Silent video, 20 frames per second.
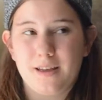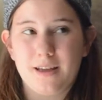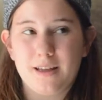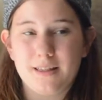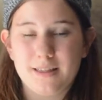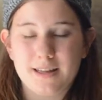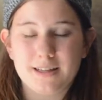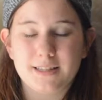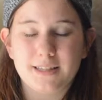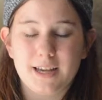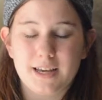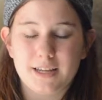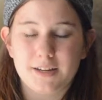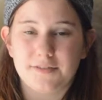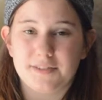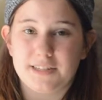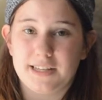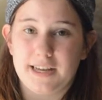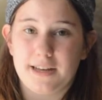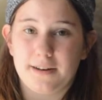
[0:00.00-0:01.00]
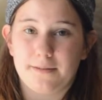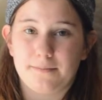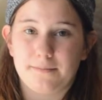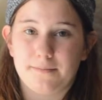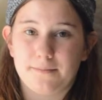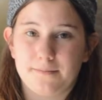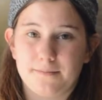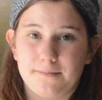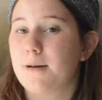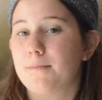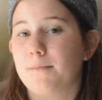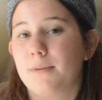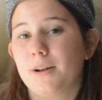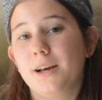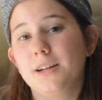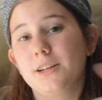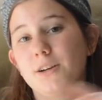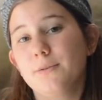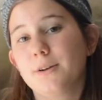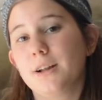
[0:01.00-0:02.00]
And that's kind of sad. But
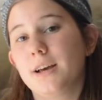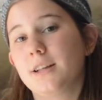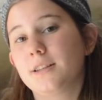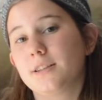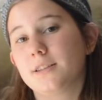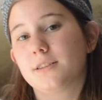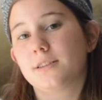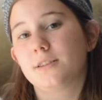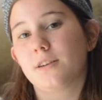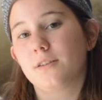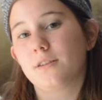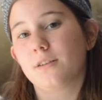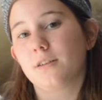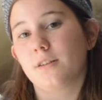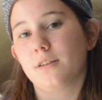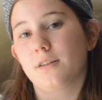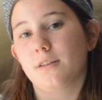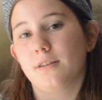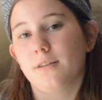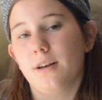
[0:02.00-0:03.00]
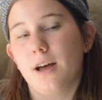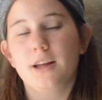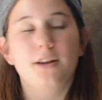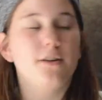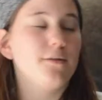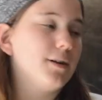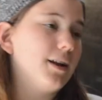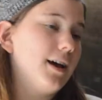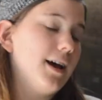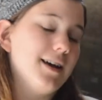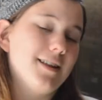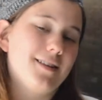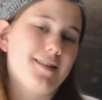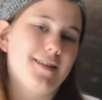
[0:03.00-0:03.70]
I don't want to end this song on I don't want to